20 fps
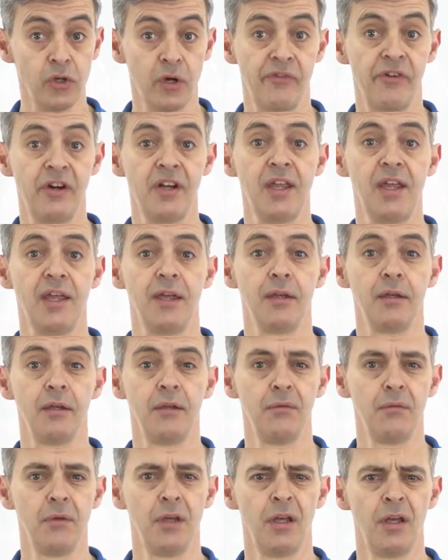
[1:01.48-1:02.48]
over a year.
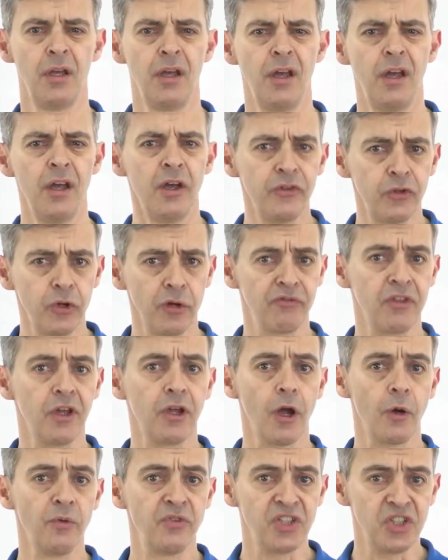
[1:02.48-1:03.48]
So if they're
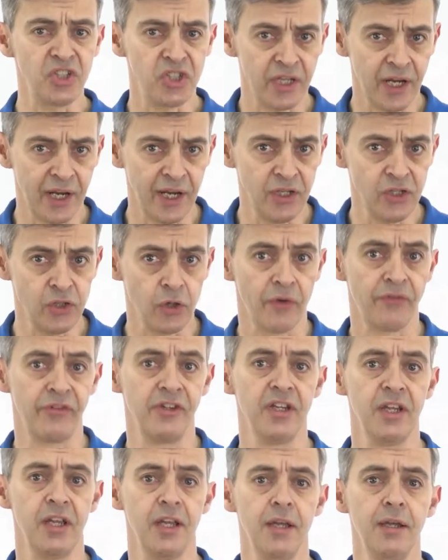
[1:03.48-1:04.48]
going to change
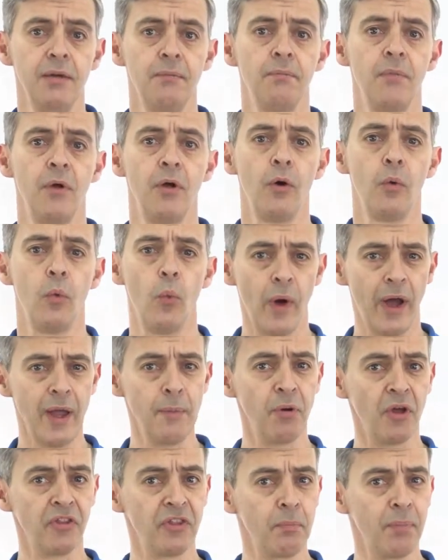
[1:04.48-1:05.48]
over a year, why
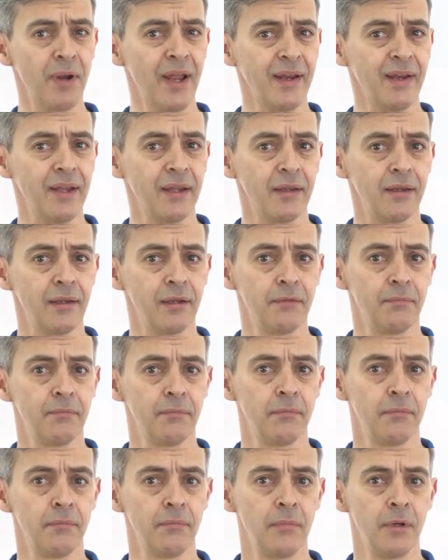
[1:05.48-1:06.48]
bother planning?
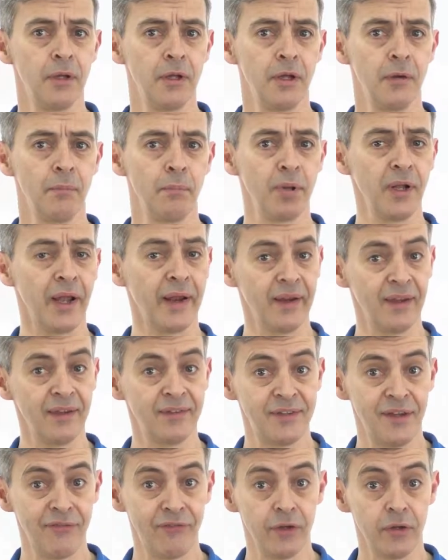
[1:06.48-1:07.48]
Planning
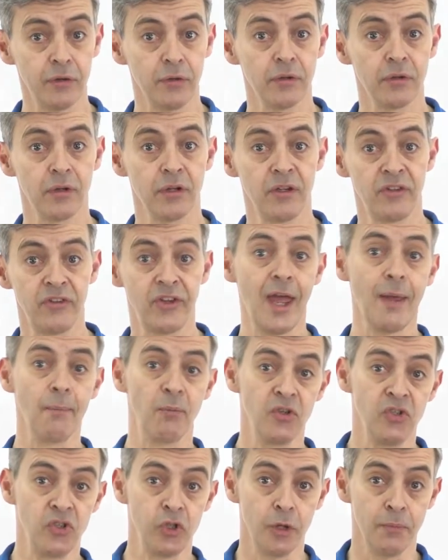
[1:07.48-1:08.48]
is difficult,
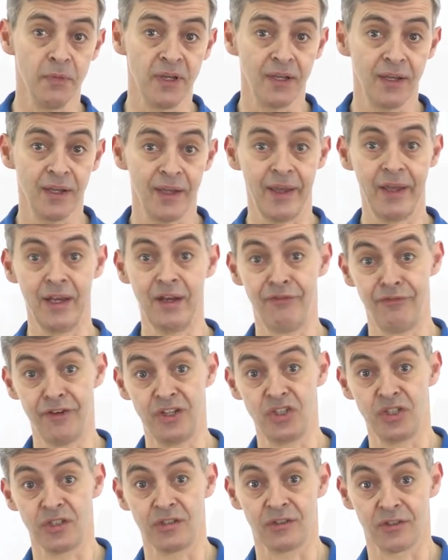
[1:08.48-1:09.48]
time-consuming,
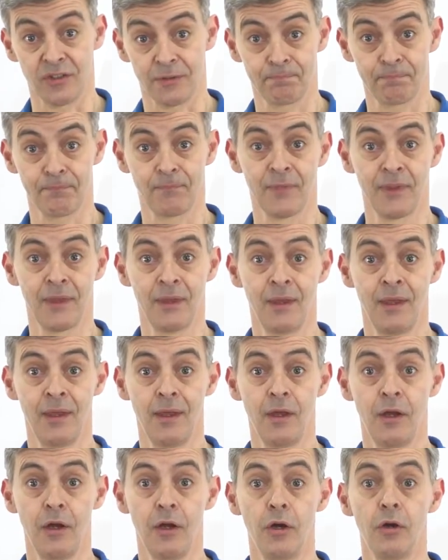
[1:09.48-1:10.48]
inefficient.
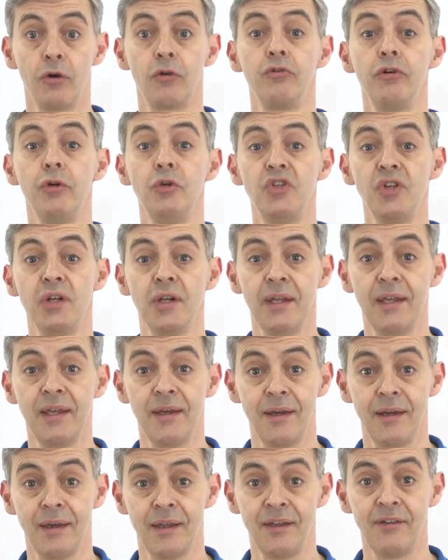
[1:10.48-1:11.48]

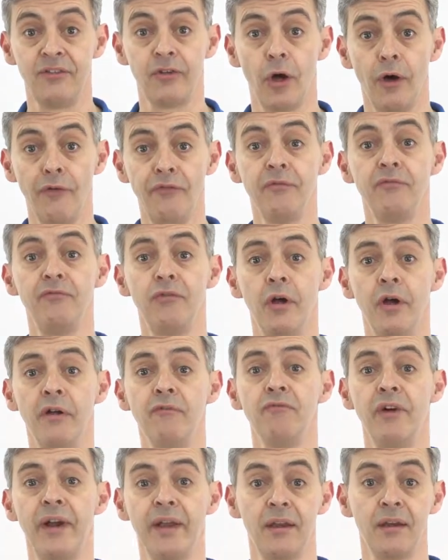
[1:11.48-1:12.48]
Crucially, it is often
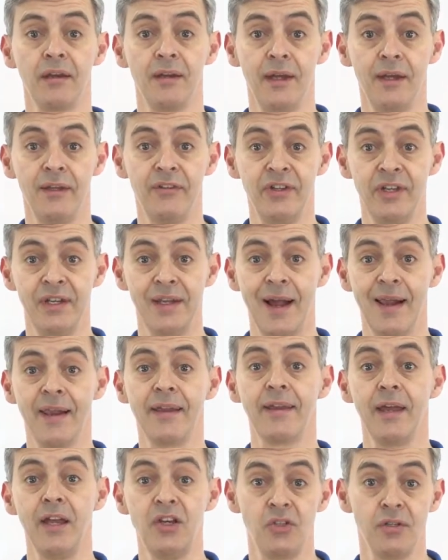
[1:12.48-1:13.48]
unrecognised in the
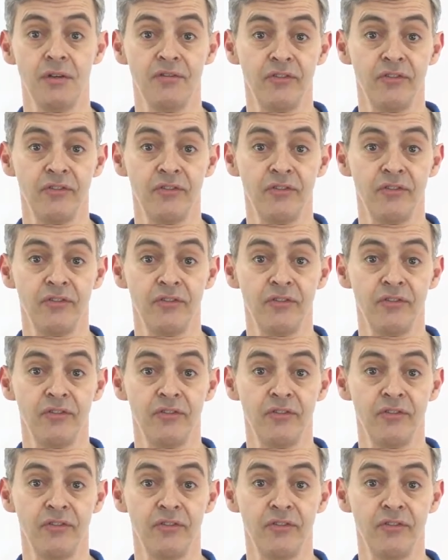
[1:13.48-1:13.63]
allocation